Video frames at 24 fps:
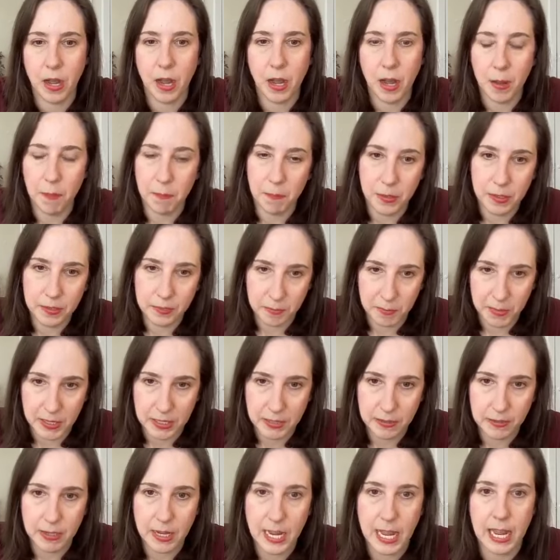
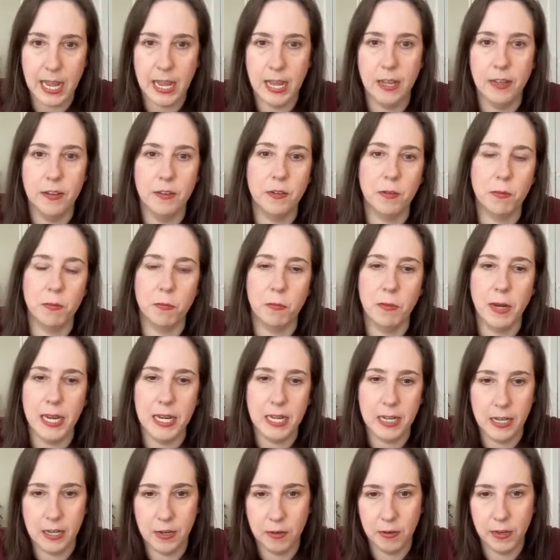ombudsman and
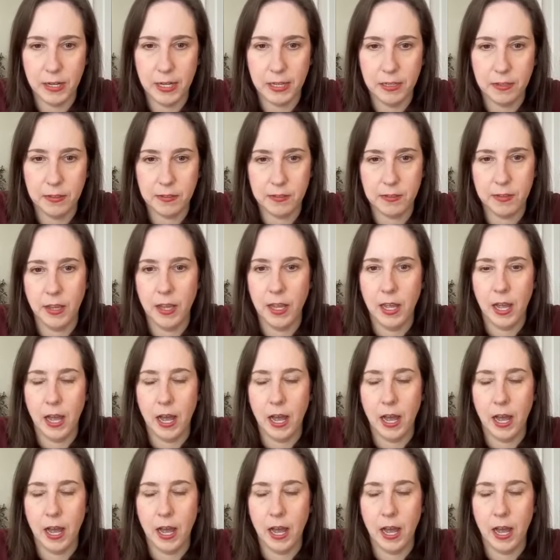rate hearings